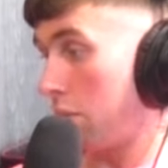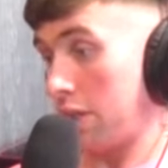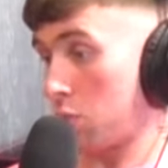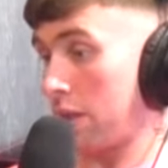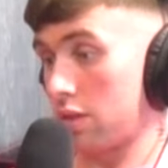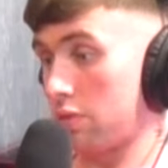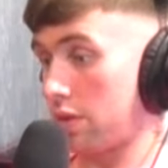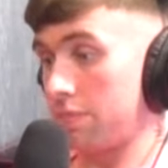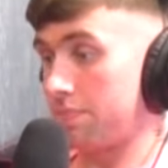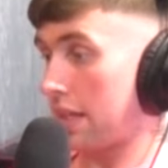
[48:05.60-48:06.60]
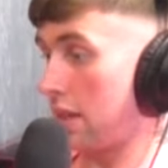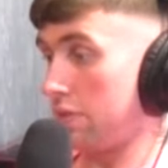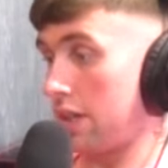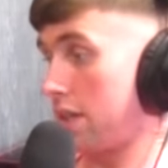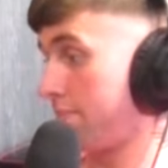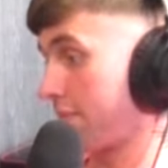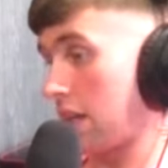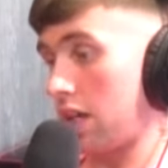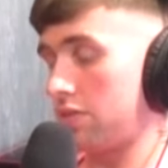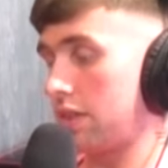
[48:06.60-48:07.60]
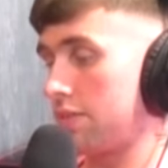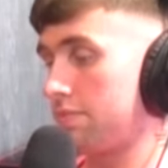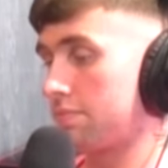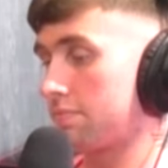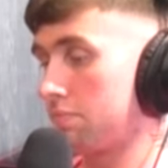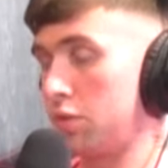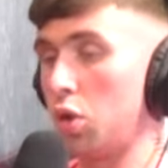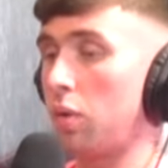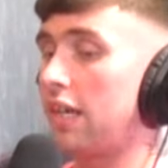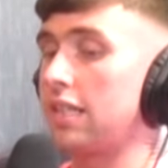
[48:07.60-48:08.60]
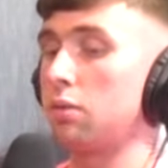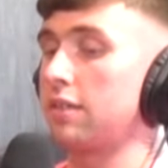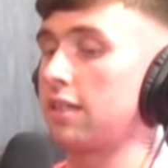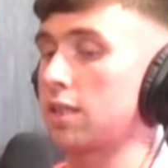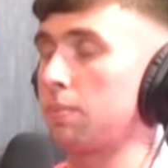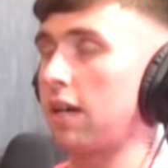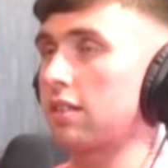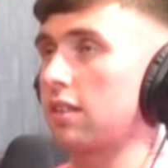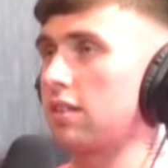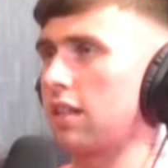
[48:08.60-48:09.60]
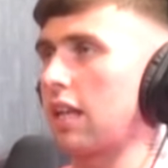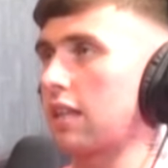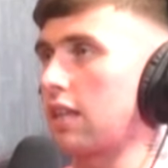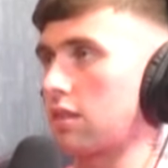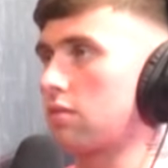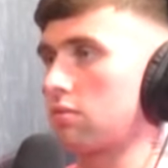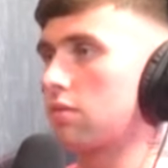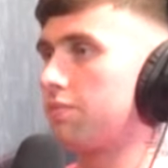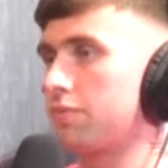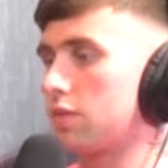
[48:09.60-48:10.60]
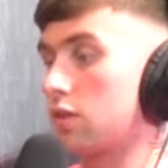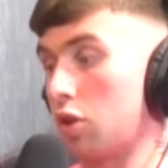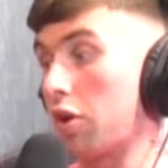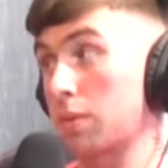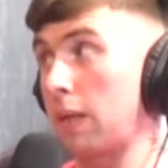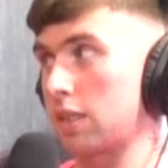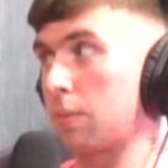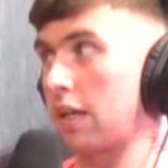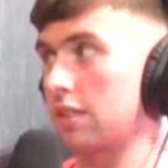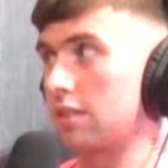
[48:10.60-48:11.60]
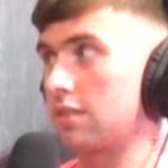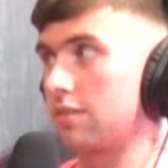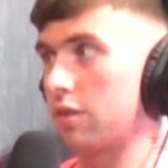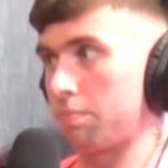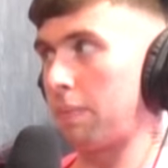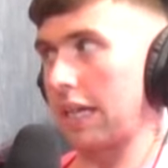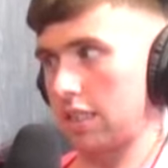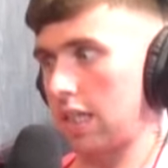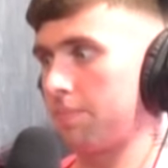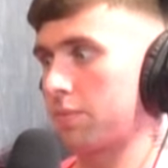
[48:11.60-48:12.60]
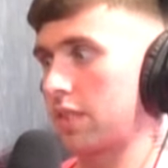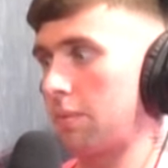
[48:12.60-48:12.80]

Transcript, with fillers: We just went over in the van caravan, no idea what they expect, and it, it took us by surprise, yeah, big time. Really?